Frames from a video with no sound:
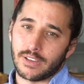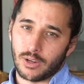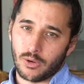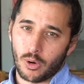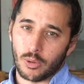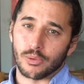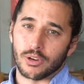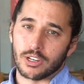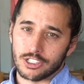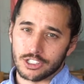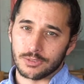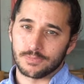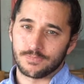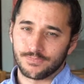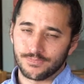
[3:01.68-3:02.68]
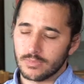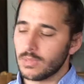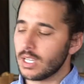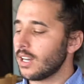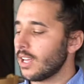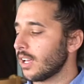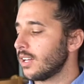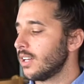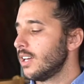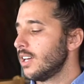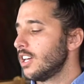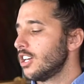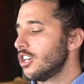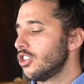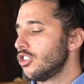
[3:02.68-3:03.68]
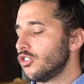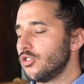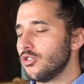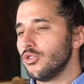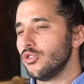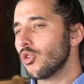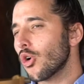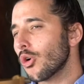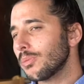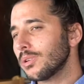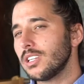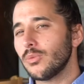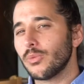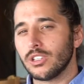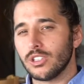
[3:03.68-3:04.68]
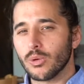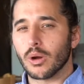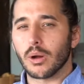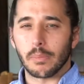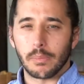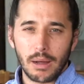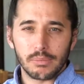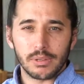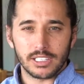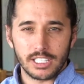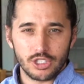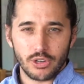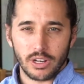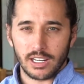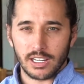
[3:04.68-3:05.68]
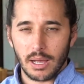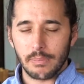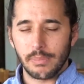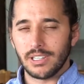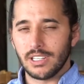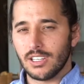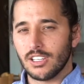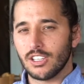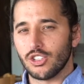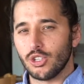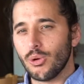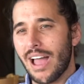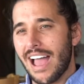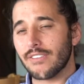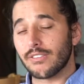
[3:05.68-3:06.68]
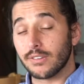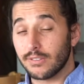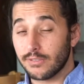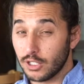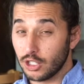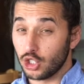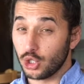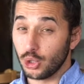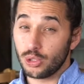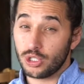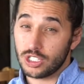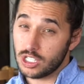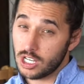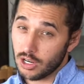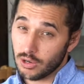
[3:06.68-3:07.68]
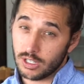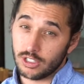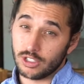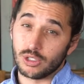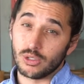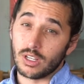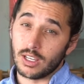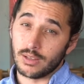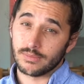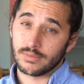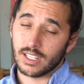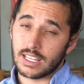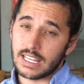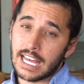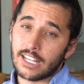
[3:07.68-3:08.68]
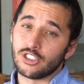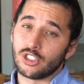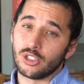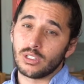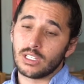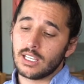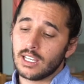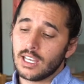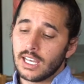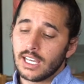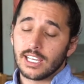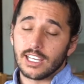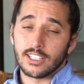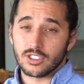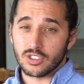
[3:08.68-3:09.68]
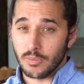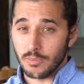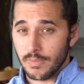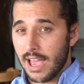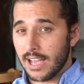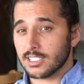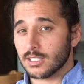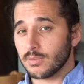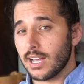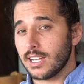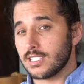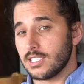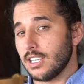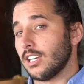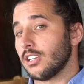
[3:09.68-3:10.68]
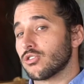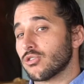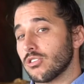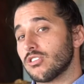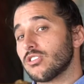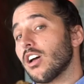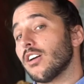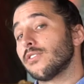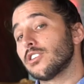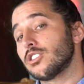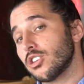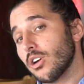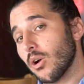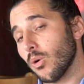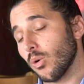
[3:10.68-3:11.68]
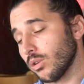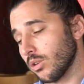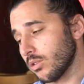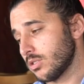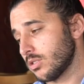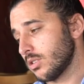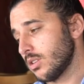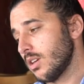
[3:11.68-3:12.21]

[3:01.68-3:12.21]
corporation. Meaning, normally when you are a publicly traded company, you have a fiduciary duty. And that duty is to maximize the interests of your shareholders.